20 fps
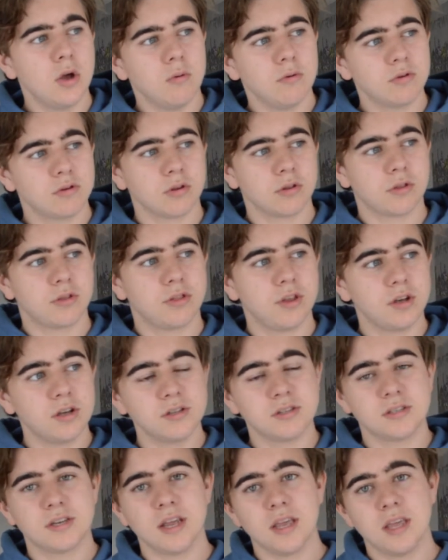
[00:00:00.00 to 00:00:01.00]
was on
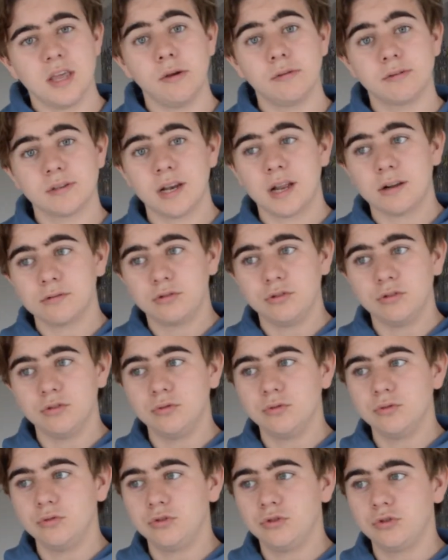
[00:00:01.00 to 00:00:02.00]
Thursday he was allowed to